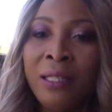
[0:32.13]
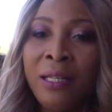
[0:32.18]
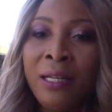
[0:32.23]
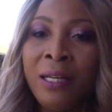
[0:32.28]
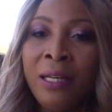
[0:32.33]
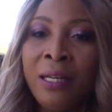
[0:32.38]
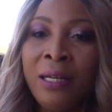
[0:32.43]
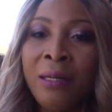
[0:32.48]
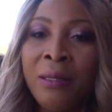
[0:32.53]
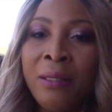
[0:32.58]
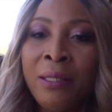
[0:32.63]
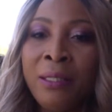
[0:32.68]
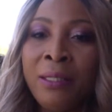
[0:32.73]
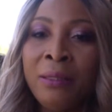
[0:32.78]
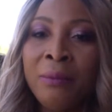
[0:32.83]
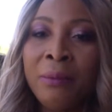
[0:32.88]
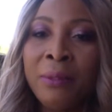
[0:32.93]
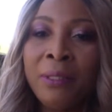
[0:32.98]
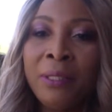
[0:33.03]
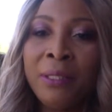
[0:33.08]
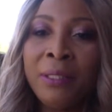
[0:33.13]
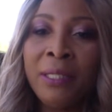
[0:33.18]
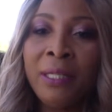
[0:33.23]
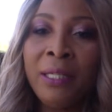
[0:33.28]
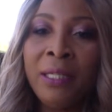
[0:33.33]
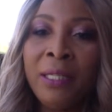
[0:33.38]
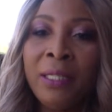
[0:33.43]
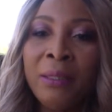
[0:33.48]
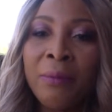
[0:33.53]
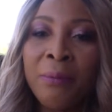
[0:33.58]
uh, to
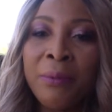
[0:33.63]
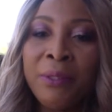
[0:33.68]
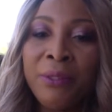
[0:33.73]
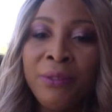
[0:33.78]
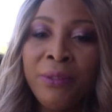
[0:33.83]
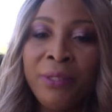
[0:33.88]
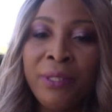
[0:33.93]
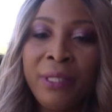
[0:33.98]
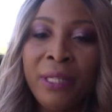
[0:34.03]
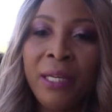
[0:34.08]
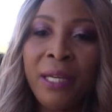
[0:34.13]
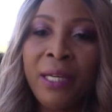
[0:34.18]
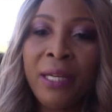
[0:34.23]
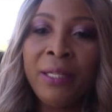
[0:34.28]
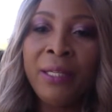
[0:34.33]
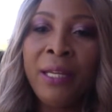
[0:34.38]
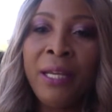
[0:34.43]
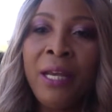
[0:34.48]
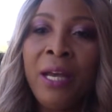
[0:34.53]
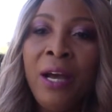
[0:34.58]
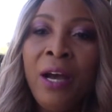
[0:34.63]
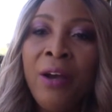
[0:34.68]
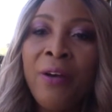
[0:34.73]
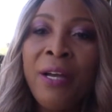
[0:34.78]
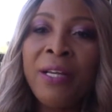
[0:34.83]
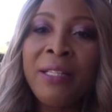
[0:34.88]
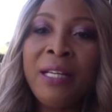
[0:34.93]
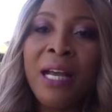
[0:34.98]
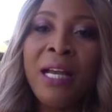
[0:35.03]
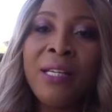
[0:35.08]
connect. Let's try again. All
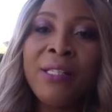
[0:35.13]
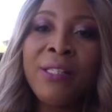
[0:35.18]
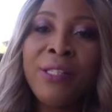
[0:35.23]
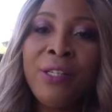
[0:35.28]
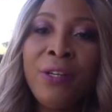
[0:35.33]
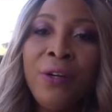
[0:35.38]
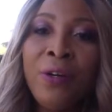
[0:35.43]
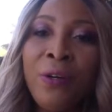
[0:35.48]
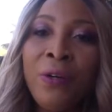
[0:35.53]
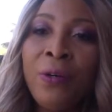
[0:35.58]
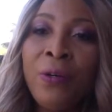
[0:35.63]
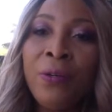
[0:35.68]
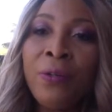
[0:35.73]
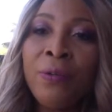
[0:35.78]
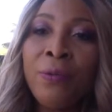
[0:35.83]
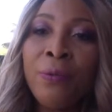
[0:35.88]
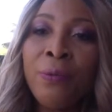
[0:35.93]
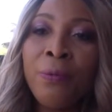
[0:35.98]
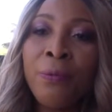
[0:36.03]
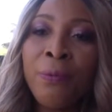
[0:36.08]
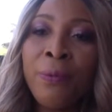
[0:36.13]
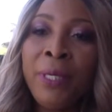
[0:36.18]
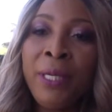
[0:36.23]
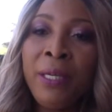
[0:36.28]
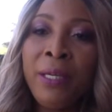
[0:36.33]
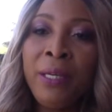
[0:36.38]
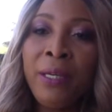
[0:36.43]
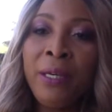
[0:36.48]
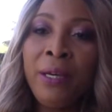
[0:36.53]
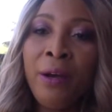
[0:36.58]
right, guys. So
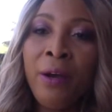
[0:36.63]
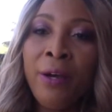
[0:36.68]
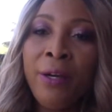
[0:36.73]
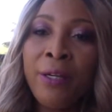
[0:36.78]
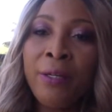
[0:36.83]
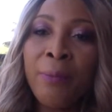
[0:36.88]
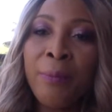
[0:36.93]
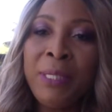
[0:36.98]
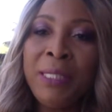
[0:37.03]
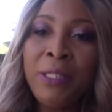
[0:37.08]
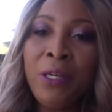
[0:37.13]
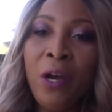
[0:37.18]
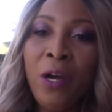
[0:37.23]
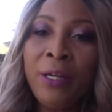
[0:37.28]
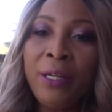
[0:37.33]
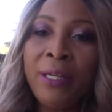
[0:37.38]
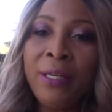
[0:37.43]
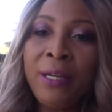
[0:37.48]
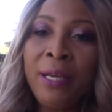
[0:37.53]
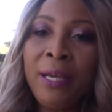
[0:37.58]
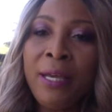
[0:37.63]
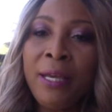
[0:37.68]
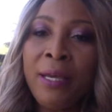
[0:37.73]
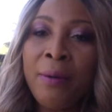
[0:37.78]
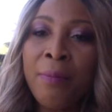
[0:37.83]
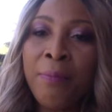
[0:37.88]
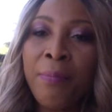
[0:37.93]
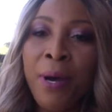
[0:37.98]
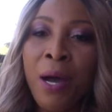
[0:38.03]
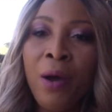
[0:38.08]
we are gonna be talking
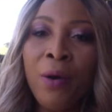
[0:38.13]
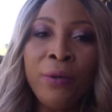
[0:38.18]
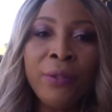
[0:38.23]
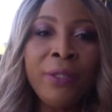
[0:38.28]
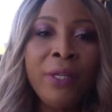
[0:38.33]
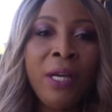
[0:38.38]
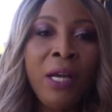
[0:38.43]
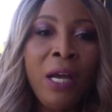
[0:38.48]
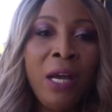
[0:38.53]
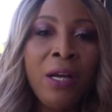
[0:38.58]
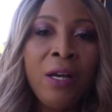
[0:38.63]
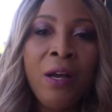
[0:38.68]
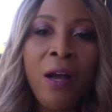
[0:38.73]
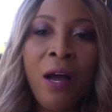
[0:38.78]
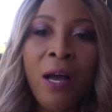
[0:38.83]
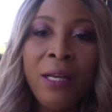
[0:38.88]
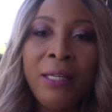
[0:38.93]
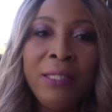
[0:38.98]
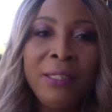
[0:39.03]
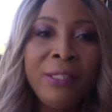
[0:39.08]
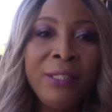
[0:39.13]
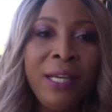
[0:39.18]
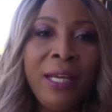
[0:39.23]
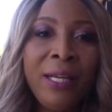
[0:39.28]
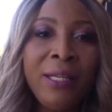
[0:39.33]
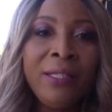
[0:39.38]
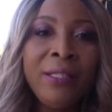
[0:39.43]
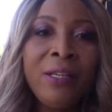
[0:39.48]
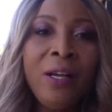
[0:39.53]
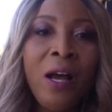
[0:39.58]
about
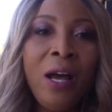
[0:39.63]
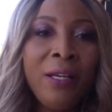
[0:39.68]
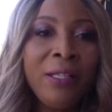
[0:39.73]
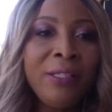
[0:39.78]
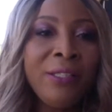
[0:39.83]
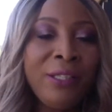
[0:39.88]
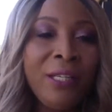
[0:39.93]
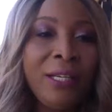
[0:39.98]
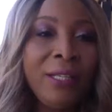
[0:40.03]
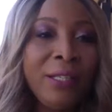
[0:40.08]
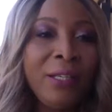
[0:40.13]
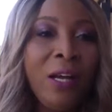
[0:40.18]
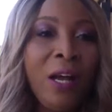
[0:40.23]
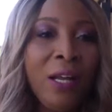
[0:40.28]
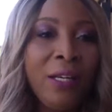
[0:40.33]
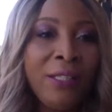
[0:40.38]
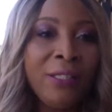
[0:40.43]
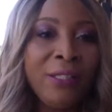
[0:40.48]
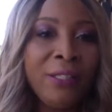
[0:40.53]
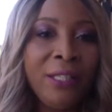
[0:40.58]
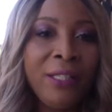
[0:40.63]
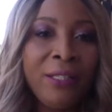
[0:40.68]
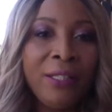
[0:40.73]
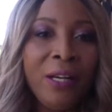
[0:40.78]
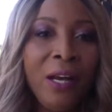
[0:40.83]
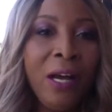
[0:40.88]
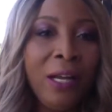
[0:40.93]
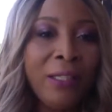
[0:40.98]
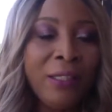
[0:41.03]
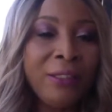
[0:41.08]
collagen, collagen, collagen,
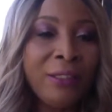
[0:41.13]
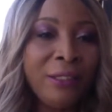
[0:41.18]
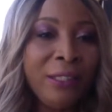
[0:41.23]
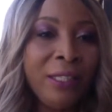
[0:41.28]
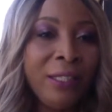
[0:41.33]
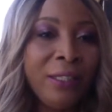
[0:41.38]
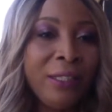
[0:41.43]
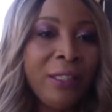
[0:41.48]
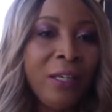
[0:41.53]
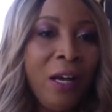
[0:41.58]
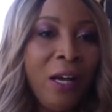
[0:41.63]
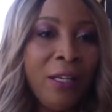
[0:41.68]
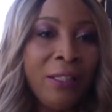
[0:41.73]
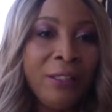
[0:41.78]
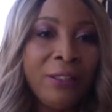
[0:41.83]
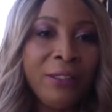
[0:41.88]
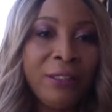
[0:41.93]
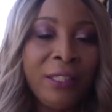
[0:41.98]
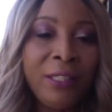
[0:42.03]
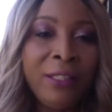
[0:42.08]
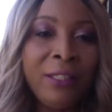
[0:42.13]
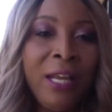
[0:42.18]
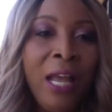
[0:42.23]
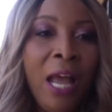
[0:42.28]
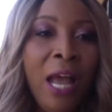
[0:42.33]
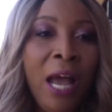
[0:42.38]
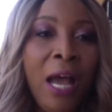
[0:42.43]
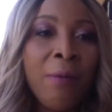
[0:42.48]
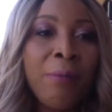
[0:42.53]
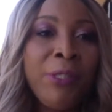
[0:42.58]
collagen, collagen.
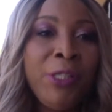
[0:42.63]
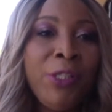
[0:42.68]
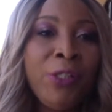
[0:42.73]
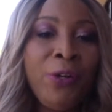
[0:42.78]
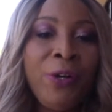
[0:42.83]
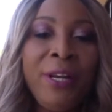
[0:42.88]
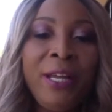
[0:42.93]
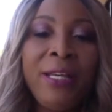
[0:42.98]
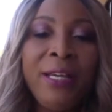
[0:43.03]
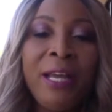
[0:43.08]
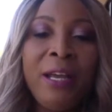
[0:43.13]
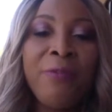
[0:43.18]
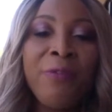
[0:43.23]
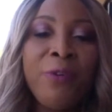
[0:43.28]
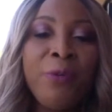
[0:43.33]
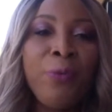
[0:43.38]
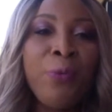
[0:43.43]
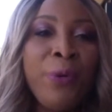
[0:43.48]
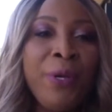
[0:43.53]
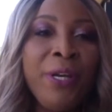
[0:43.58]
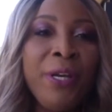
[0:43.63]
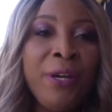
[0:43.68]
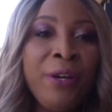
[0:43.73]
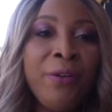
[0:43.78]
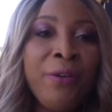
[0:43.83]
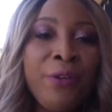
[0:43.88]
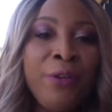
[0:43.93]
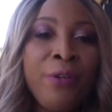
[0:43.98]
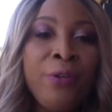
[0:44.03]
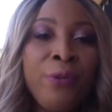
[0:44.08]
I'm sure that
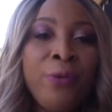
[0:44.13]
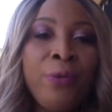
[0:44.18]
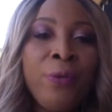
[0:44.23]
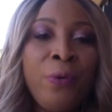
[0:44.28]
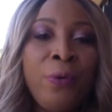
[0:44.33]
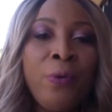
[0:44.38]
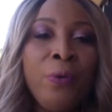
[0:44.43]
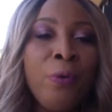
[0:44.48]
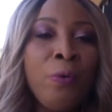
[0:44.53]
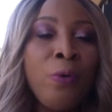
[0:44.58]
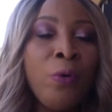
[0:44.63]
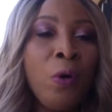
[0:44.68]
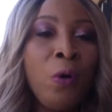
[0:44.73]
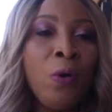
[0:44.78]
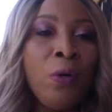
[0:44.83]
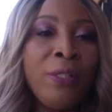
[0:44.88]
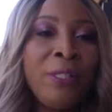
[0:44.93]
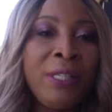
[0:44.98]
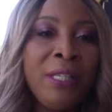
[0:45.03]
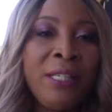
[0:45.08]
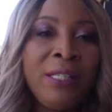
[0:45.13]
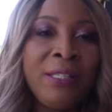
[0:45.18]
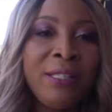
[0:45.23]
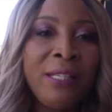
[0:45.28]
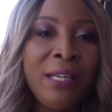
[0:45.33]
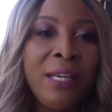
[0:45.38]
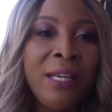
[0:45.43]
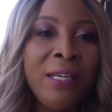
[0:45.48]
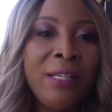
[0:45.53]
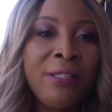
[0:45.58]
everywhere you go these
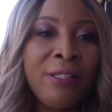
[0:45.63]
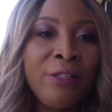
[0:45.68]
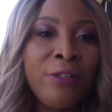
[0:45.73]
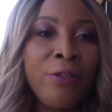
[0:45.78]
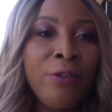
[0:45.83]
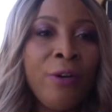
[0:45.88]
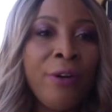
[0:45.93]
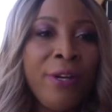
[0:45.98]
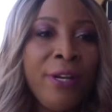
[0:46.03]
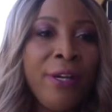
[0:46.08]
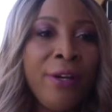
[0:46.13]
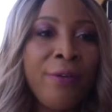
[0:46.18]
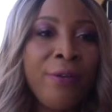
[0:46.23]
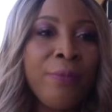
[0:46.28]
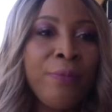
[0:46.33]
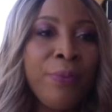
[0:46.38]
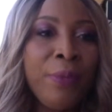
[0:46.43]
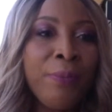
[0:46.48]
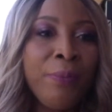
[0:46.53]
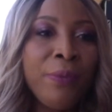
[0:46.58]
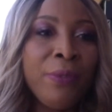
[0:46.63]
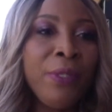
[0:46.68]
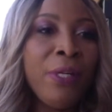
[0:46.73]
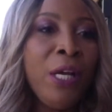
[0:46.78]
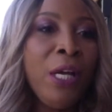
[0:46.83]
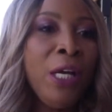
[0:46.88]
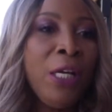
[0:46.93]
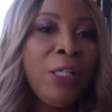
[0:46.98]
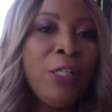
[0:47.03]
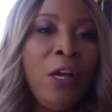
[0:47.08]
days, you are hearing people
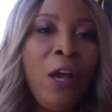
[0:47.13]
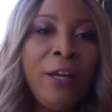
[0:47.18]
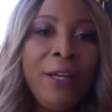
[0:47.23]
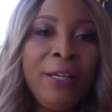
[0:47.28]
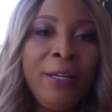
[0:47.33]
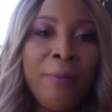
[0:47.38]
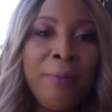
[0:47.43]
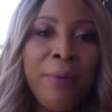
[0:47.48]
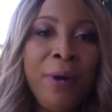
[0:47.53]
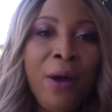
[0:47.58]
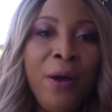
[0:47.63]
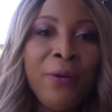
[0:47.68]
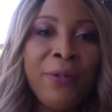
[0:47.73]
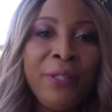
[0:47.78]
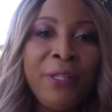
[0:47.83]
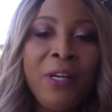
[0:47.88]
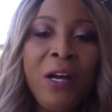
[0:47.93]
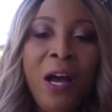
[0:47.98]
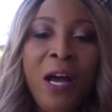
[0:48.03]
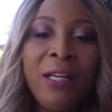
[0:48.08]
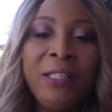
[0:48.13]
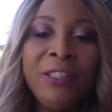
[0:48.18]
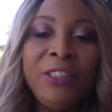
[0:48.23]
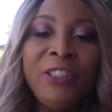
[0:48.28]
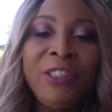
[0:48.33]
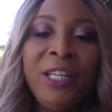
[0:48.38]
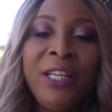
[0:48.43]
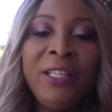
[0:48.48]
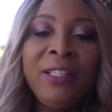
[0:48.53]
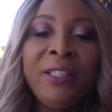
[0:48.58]
talking about
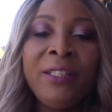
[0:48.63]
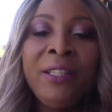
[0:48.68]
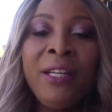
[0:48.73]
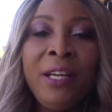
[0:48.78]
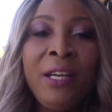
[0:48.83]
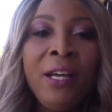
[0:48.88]
collagen.